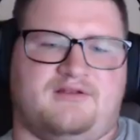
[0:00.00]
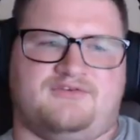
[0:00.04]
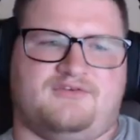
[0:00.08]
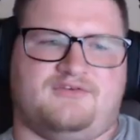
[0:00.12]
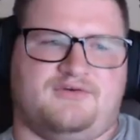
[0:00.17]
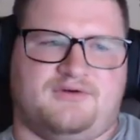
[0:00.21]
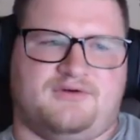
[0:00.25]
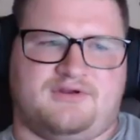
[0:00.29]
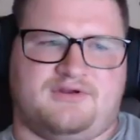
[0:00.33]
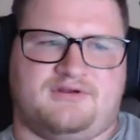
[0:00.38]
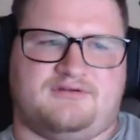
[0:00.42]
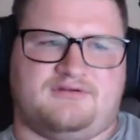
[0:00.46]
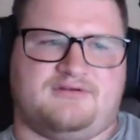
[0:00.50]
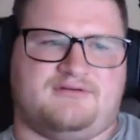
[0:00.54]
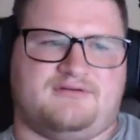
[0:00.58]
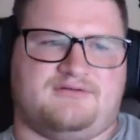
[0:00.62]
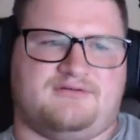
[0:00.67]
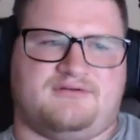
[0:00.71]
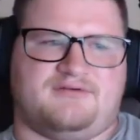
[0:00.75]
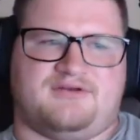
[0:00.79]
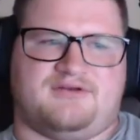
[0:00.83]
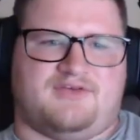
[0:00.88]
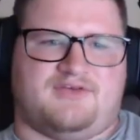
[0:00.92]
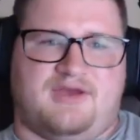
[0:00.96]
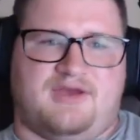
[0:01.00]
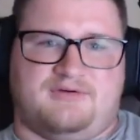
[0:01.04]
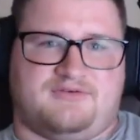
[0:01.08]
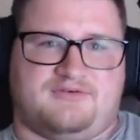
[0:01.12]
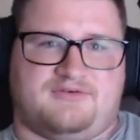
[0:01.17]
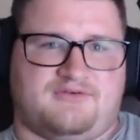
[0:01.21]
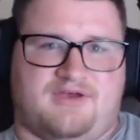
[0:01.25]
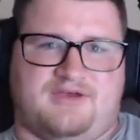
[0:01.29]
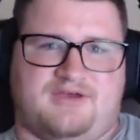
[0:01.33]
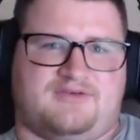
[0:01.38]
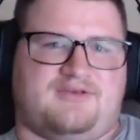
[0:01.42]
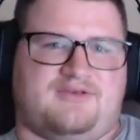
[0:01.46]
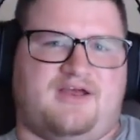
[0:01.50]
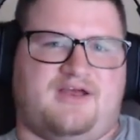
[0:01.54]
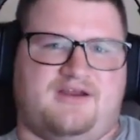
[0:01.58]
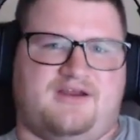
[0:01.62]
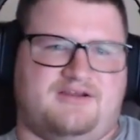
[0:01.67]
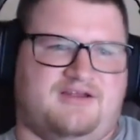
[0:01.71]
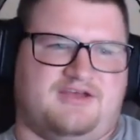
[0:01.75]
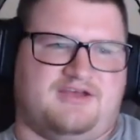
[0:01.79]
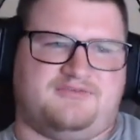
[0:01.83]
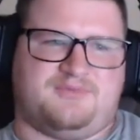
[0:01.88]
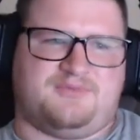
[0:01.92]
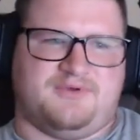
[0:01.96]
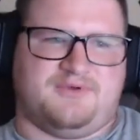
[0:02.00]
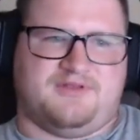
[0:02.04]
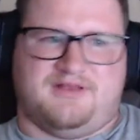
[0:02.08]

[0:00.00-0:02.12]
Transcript: do it, because I was kind of desperate.